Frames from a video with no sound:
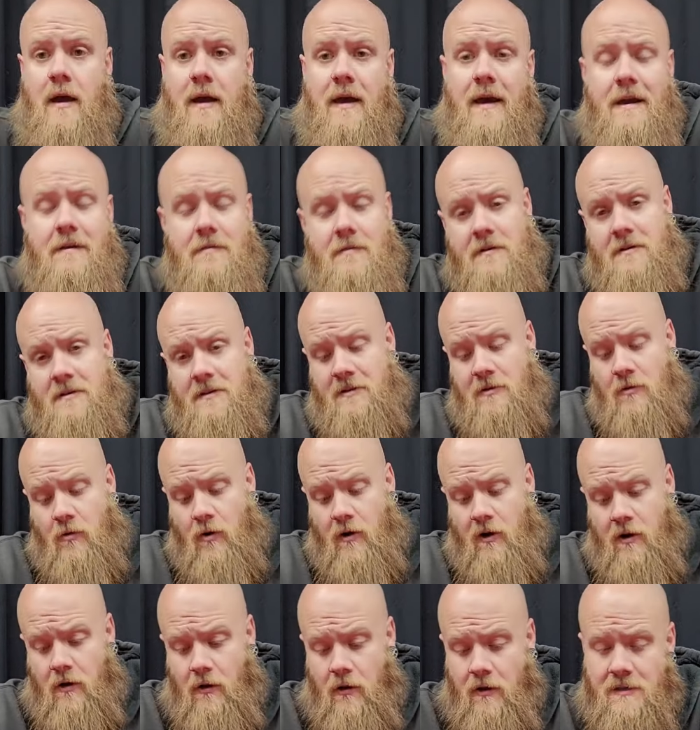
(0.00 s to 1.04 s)
In the
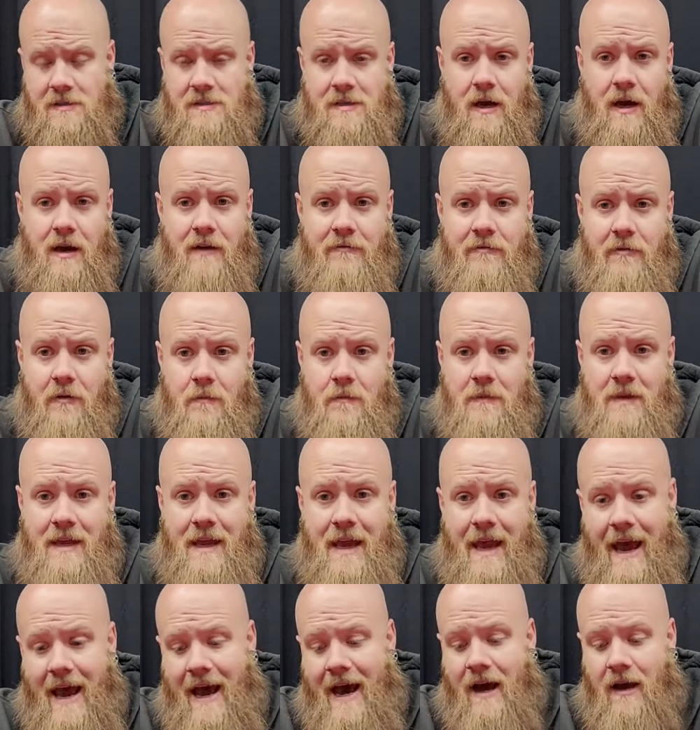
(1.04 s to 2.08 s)
tutorial, aside from the
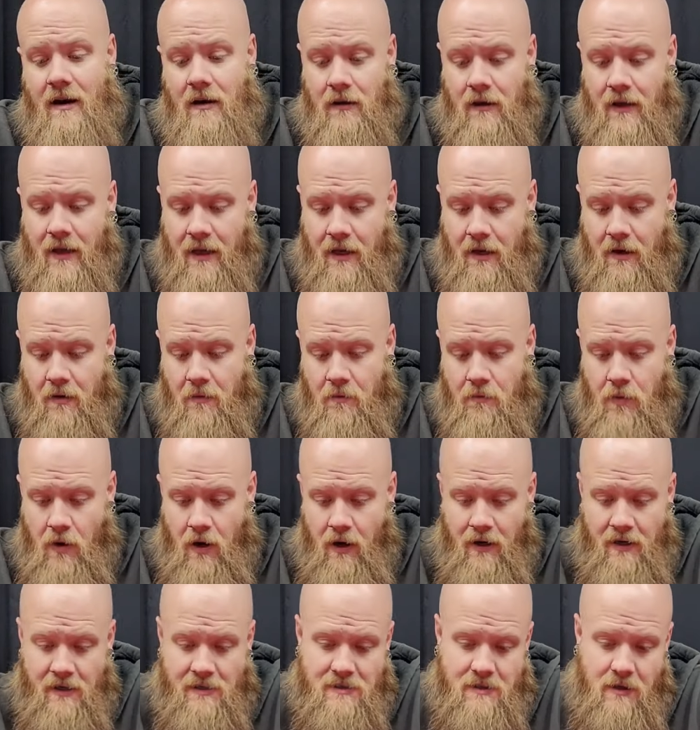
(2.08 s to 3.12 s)
handling,
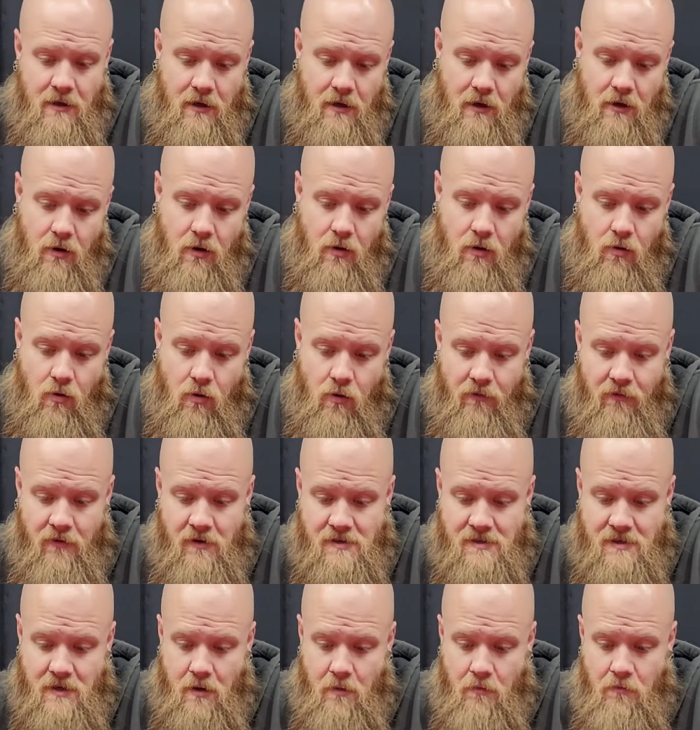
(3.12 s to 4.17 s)
Buck is going to go over
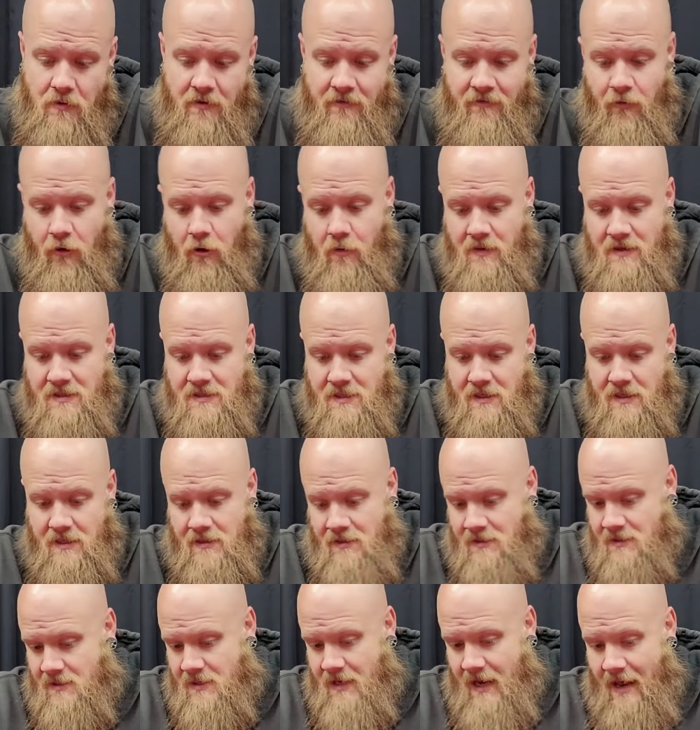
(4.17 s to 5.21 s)
some
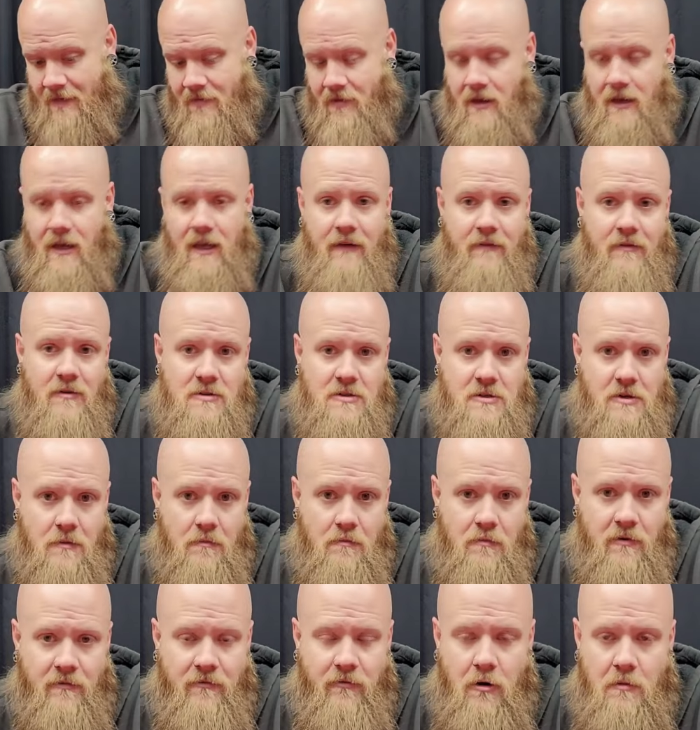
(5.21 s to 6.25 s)
performances and then give you some
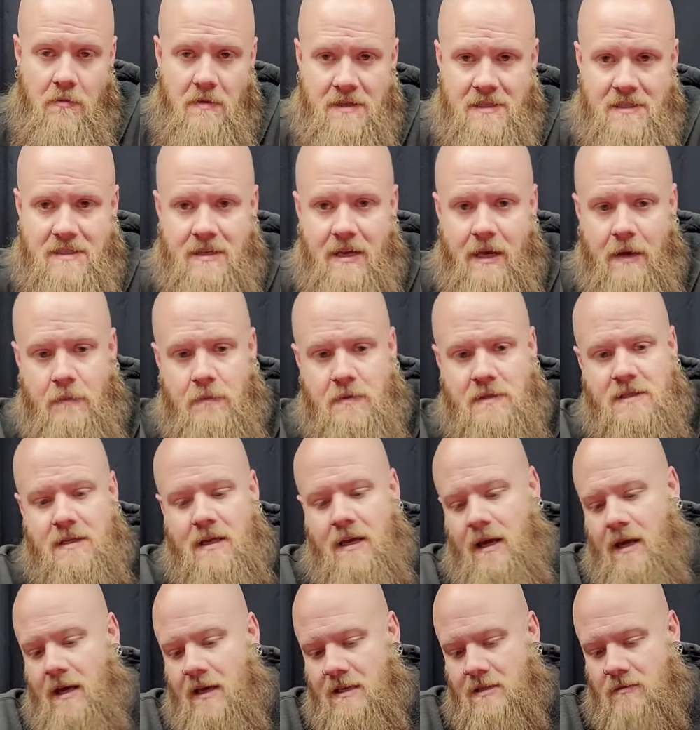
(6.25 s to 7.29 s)
performance tips,
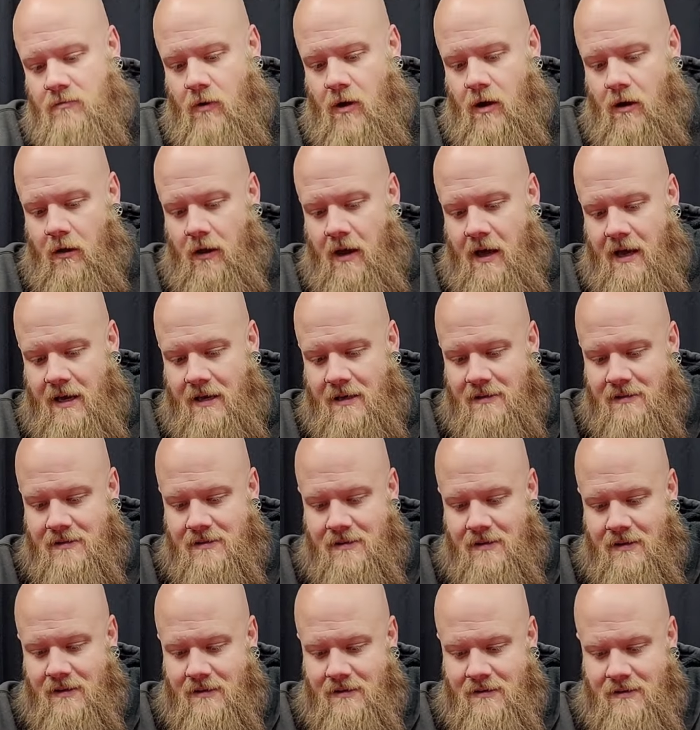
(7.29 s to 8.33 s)
as well
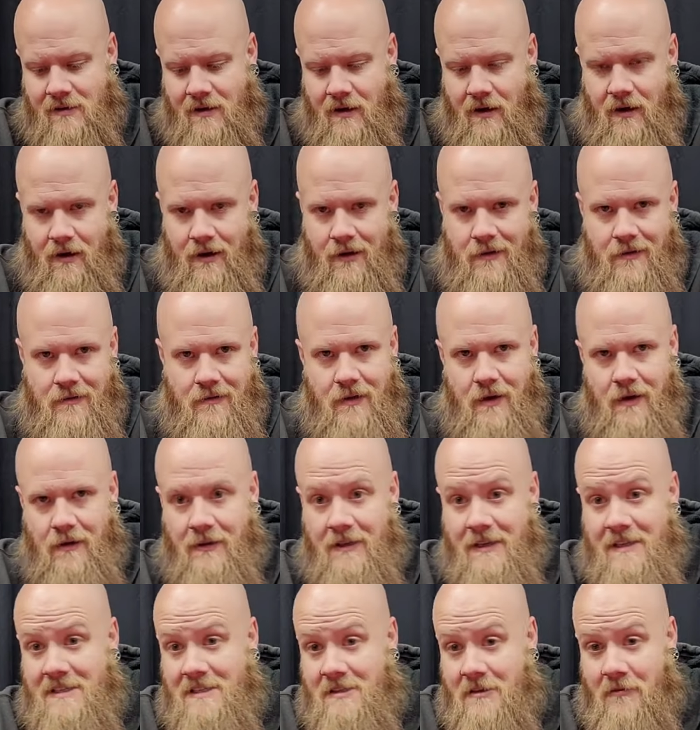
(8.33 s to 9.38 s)
as uh, a
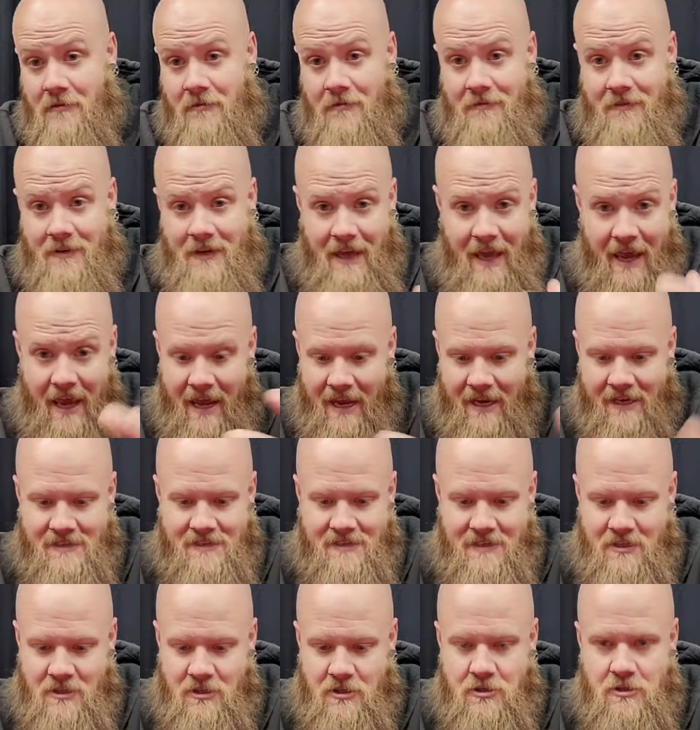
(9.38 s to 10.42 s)
list of gags
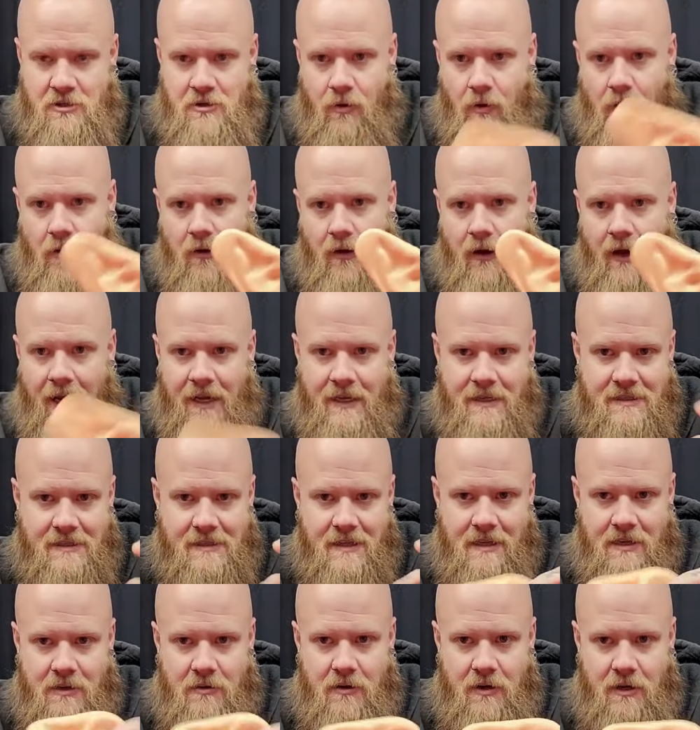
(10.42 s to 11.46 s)
and joke lines
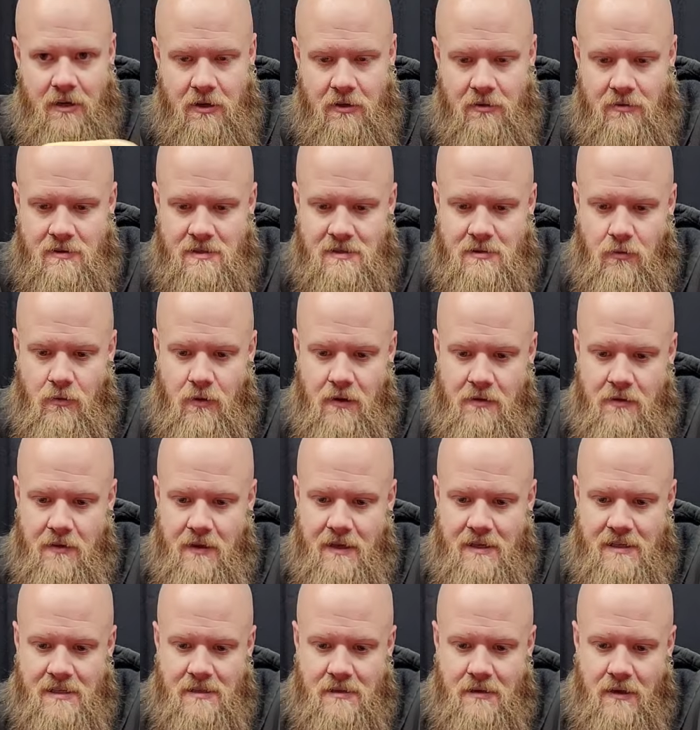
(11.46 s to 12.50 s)
that you can use with
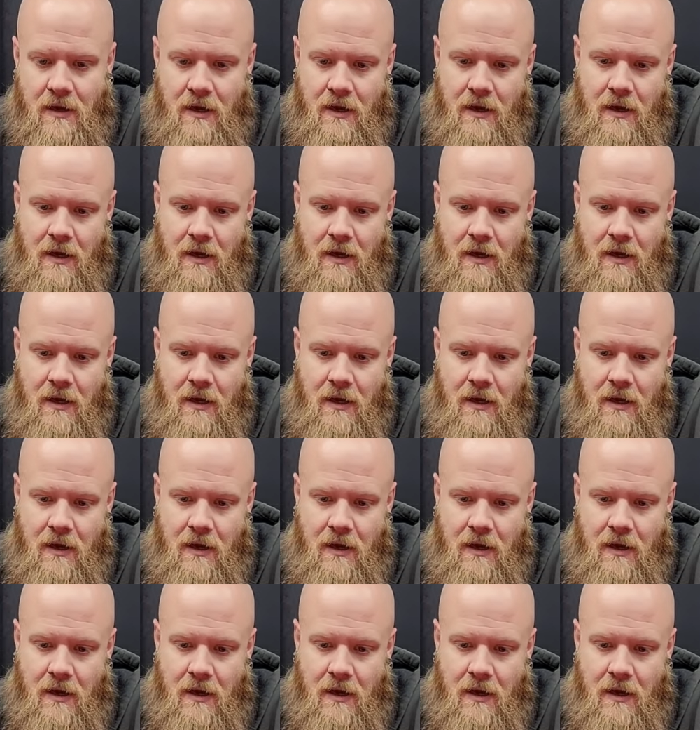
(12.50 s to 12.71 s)
this,